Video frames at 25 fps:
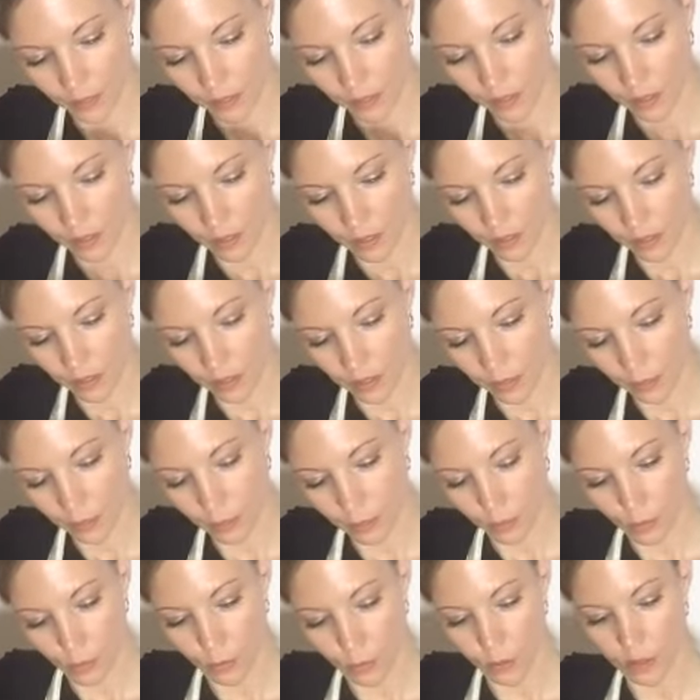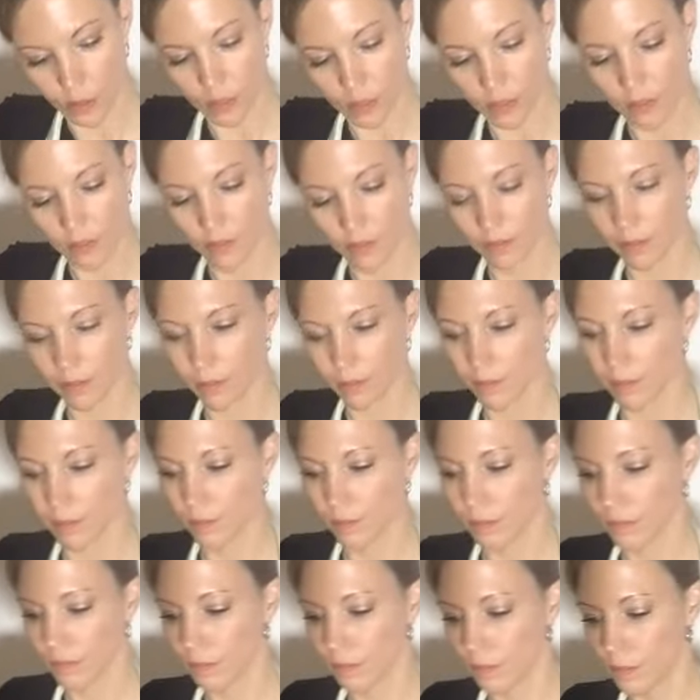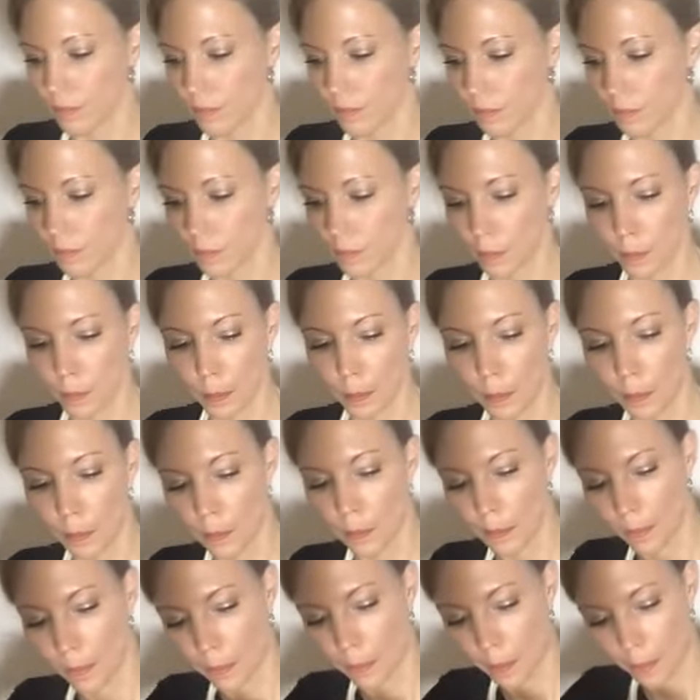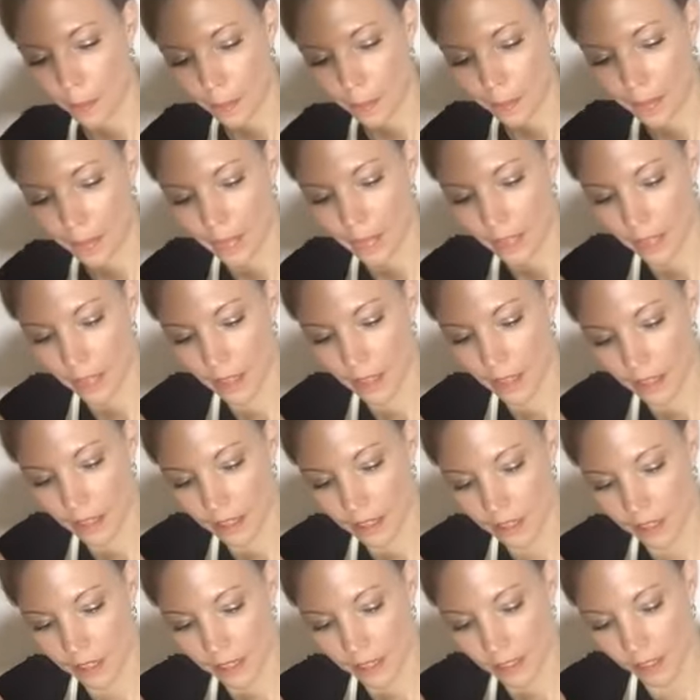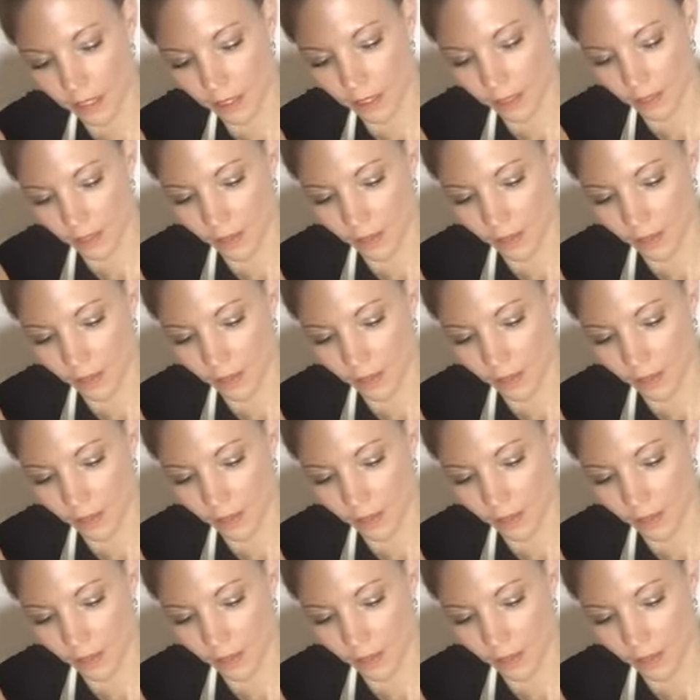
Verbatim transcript: And I really just the miso does make it salty. Like,